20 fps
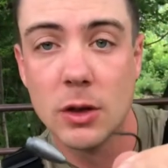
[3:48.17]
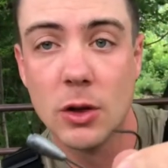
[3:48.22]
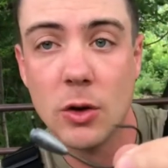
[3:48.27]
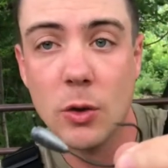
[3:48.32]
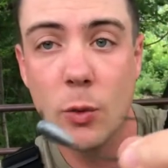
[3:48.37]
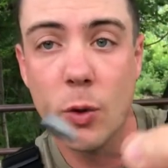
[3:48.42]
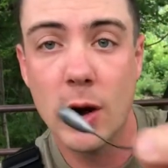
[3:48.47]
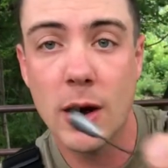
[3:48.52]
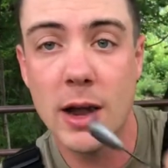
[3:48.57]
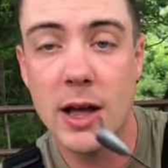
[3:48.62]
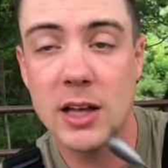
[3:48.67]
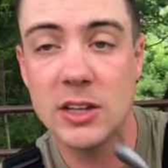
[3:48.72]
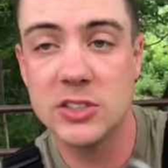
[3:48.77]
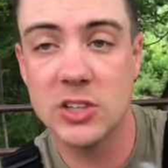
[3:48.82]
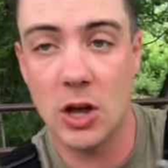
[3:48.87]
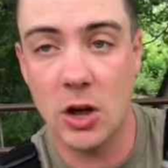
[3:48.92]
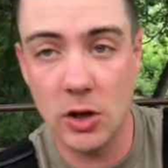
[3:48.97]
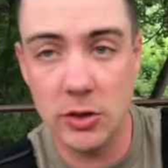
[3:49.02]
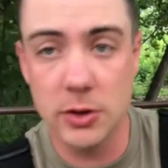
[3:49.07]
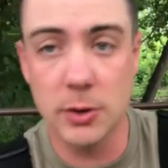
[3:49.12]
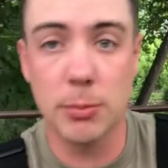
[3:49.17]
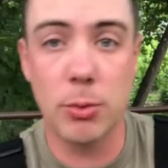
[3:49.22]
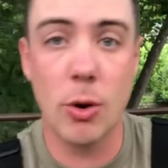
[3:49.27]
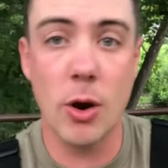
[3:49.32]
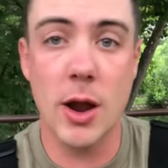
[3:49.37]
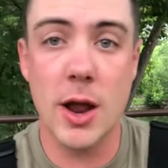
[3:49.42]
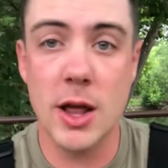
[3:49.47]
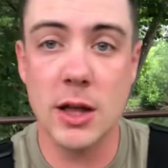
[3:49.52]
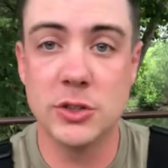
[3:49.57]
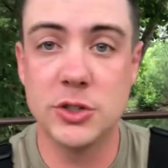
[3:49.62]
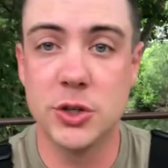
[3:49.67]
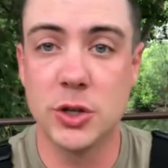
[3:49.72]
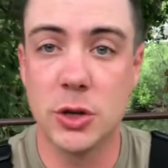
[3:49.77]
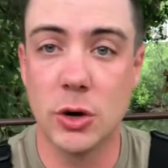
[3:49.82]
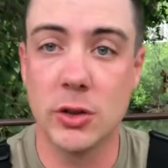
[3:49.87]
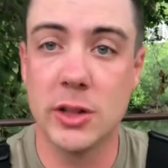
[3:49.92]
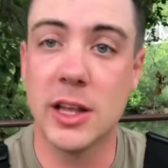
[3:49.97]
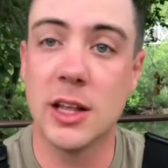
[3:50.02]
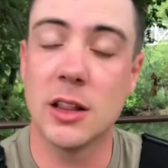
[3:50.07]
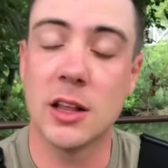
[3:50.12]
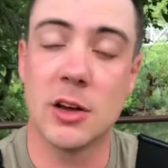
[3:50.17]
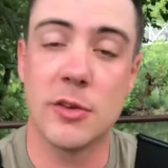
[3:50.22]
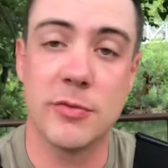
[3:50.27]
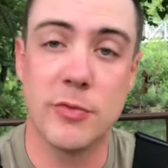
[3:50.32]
whereas other brands, you can only get like a